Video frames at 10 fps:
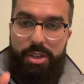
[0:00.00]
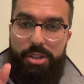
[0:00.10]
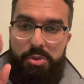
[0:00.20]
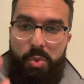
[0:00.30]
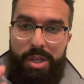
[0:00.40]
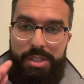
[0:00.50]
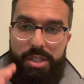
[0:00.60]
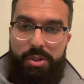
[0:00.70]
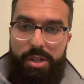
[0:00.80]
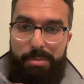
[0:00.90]
You want to
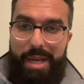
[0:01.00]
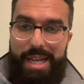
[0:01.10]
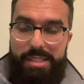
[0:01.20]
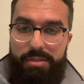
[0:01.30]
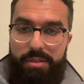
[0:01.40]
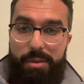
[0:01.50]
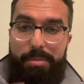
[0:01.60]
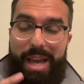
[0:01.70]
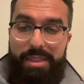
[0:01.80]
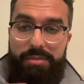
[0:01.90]
go to the path
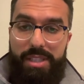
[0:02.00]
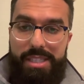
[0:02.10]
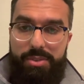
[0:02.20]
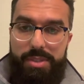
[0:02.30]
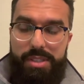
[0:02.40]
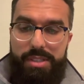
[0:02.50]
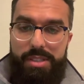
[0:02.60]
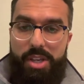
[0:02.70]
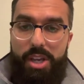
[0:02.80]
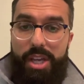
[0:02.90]
of least resistance.